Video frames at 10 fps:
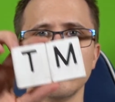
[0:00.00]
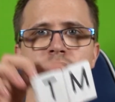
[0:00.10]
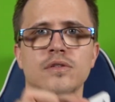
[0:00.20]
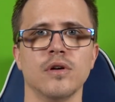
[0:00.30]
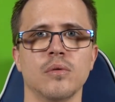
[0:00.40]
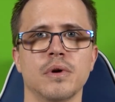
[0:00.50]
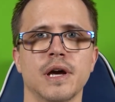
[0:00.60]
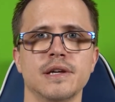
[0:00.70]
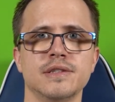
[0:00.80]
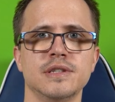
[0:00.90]
So what
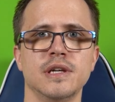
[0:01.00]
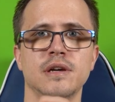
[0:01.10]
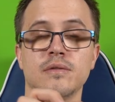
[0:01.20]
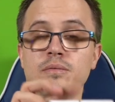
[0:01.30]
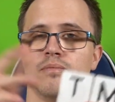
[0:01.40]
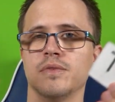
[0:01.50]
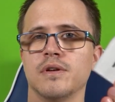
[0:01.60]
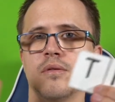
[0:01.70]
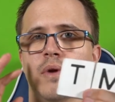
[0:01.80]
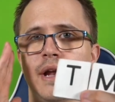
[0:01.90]
I see
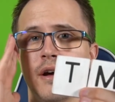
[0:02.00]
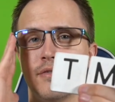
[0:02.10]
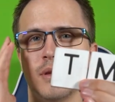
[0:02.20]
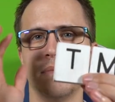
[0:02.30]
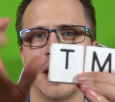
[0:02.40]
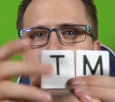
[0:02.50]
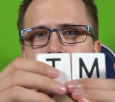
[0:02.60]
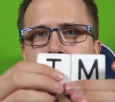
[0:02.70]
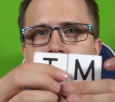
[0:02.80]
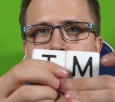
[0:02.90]
right off the bat,
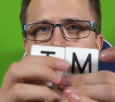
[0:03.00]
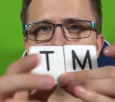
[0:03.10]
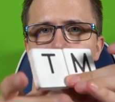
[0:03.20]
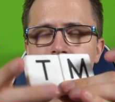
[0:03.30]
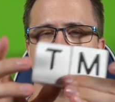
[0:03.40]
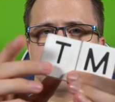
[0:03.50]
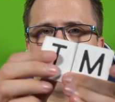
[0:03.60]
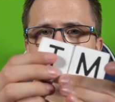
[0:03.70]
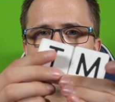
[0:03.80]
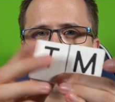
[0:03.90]
I could see that this could
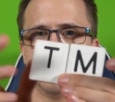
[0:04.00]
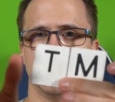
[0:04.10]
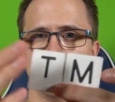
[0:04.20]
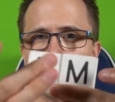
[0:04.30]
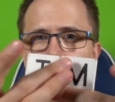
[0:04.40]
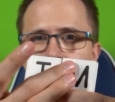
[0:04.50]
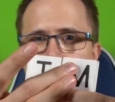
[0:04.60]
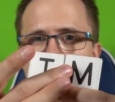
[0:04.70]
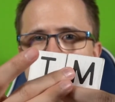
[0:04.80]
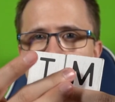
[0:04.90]
possibly be
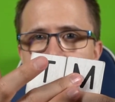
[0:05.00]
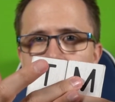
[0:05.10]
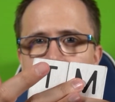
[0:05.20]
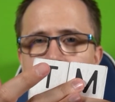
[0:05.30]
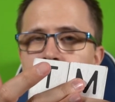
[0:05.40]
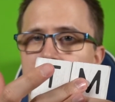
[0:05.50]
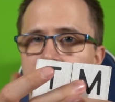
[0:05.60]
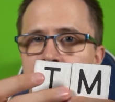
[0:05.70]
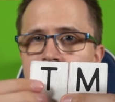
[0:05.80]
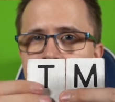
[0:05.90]
someone who's named
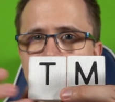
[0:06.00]
Matt,